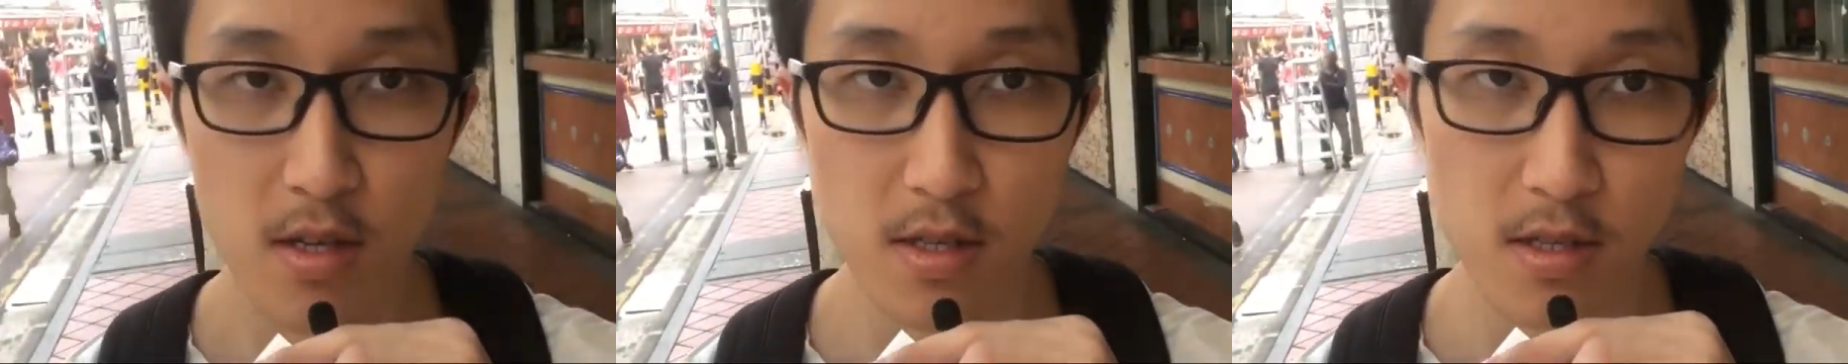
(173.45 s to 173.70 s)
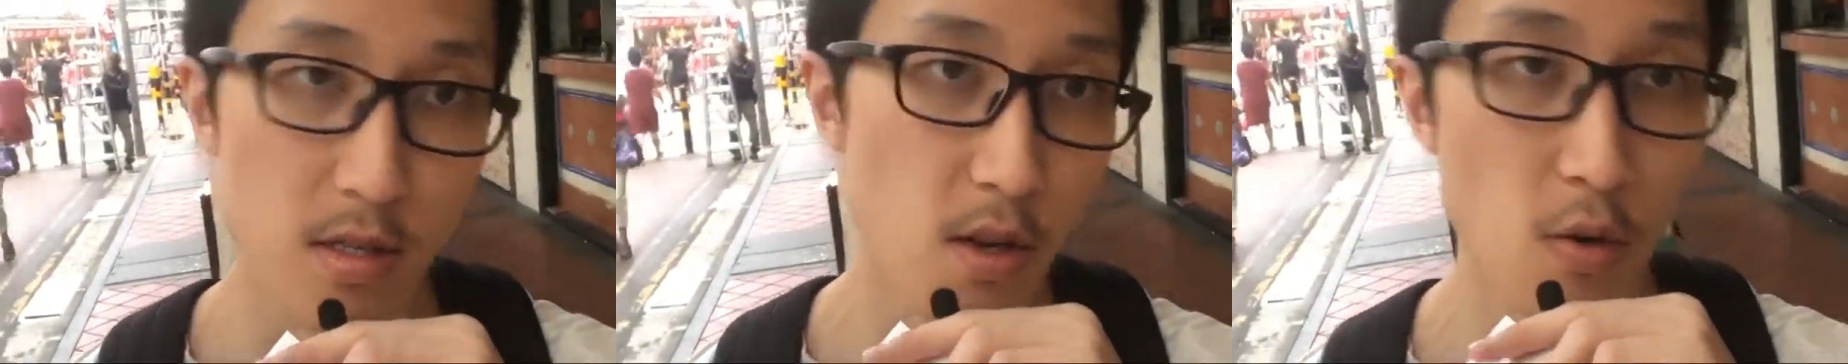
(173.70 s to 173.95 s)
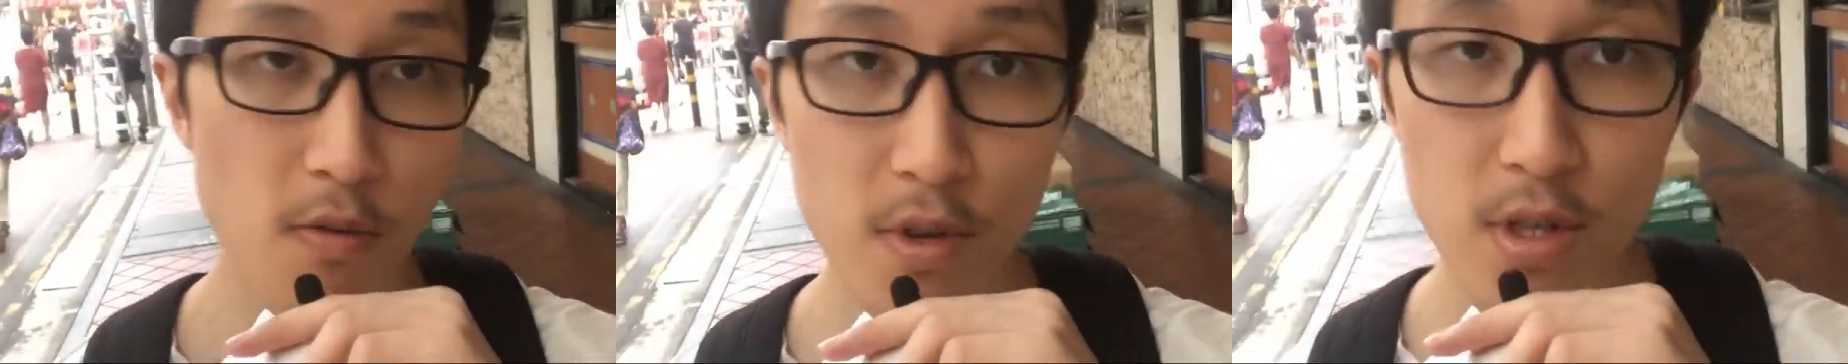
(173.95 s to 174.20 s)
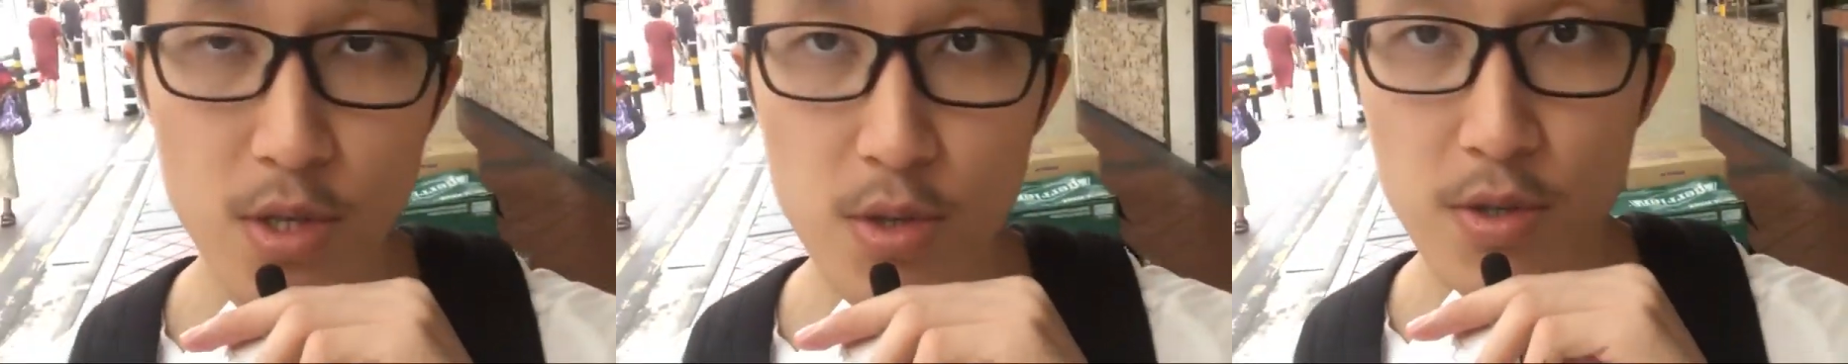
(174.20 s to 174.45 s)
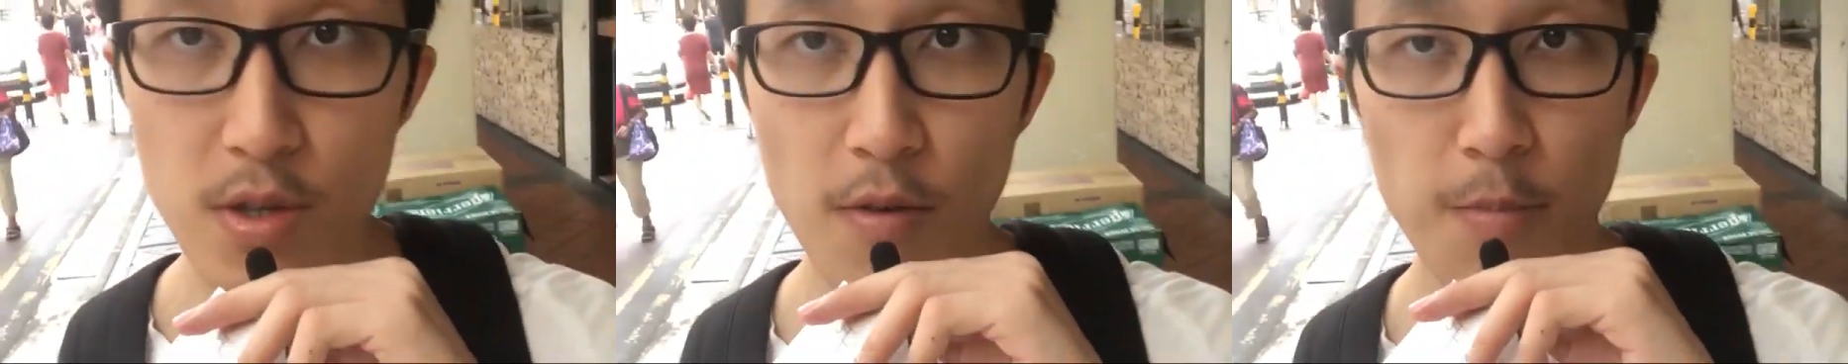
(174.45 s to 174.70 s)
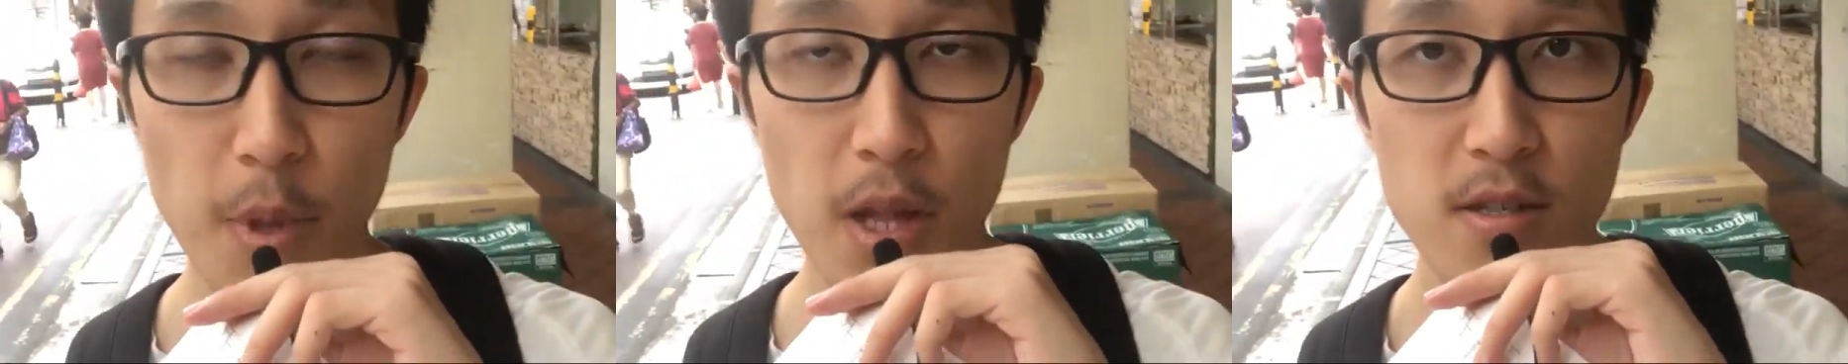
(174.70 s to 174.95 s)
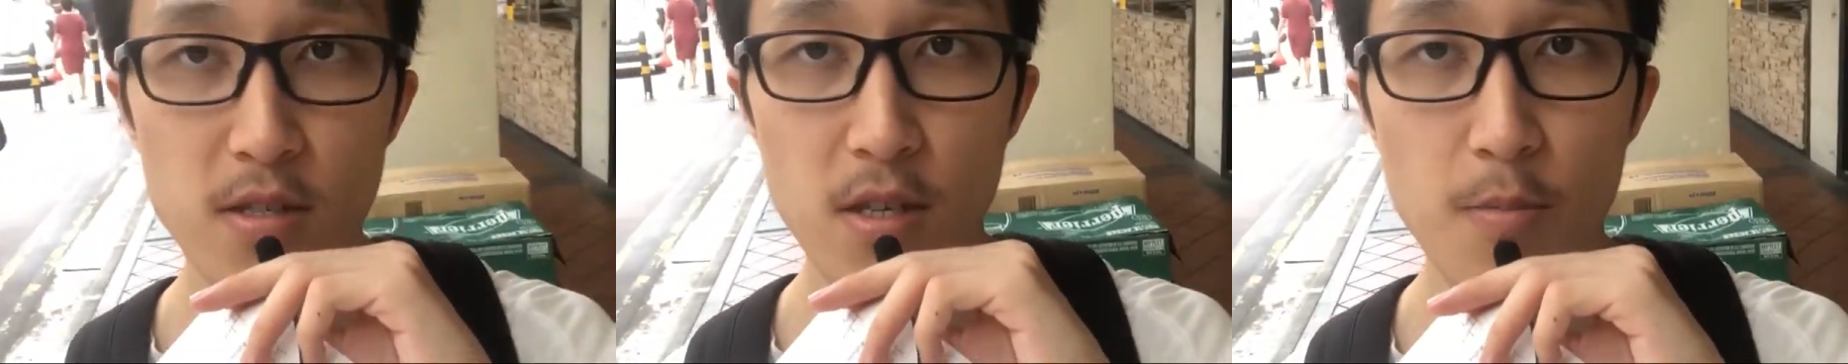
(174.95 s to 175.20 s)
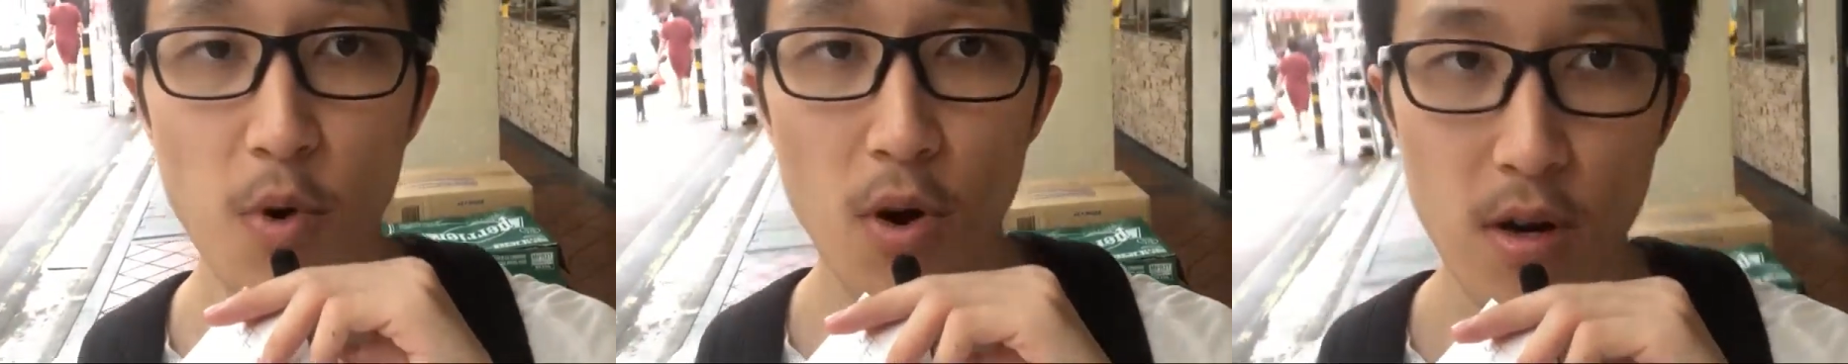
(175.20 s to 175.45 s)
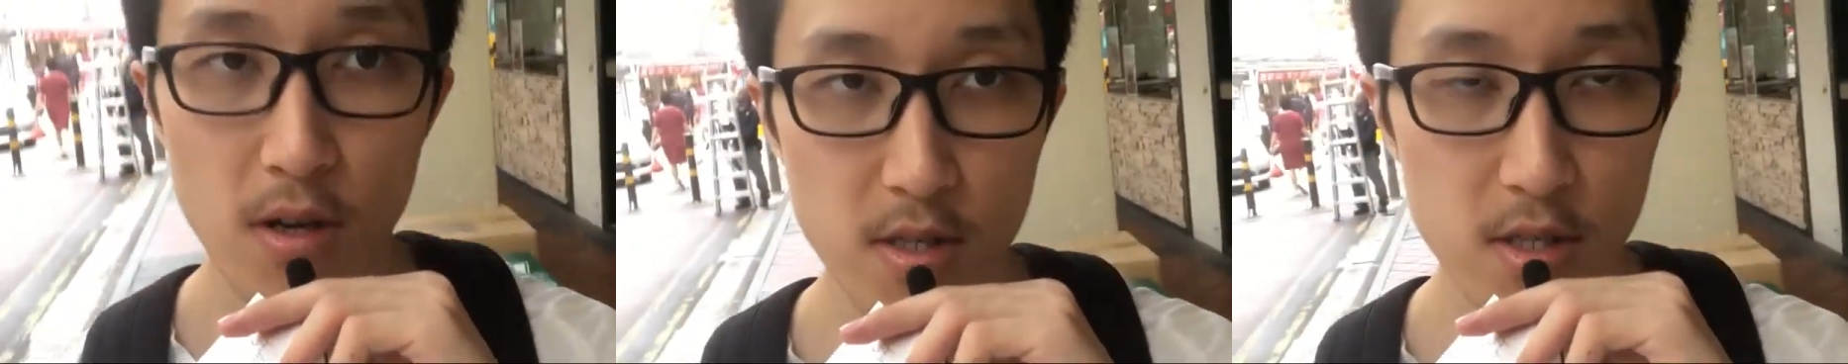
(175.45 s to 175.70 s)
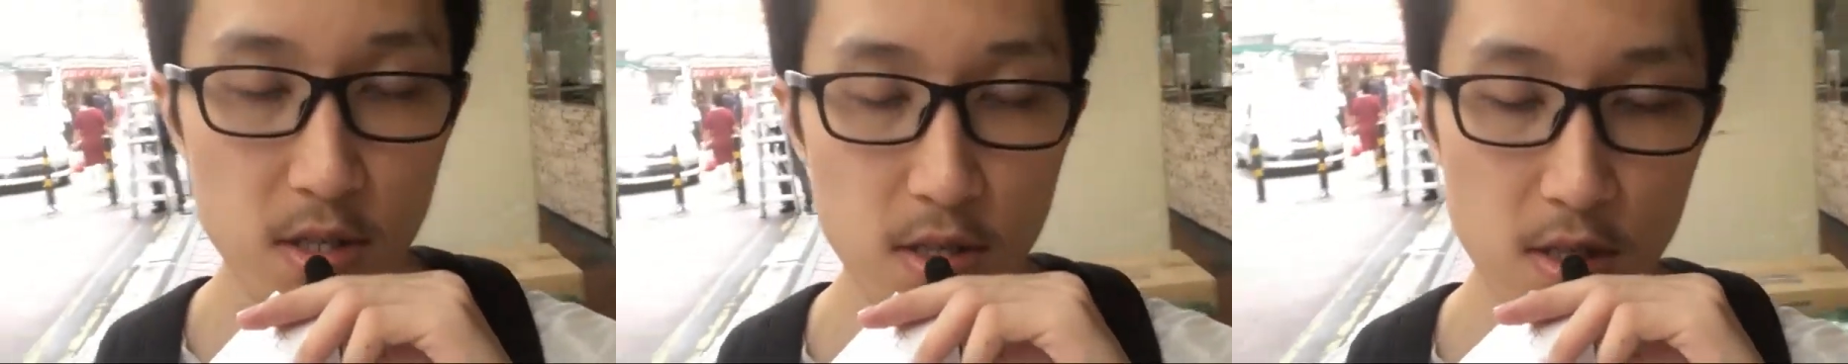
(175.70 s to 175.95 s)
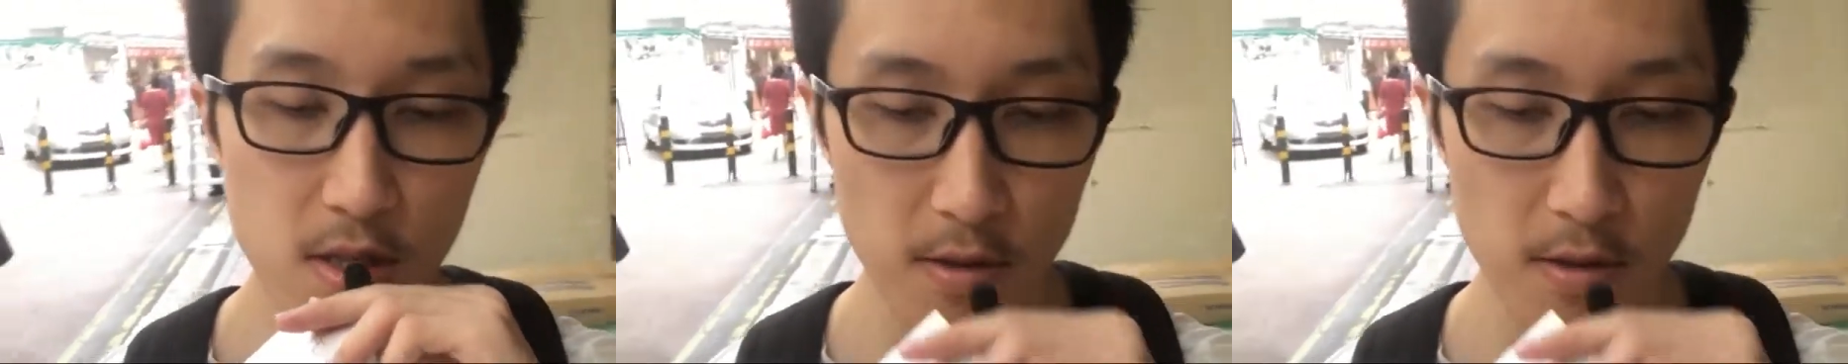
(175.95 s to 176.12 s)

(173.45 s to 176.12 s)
is the overuse of plastic products.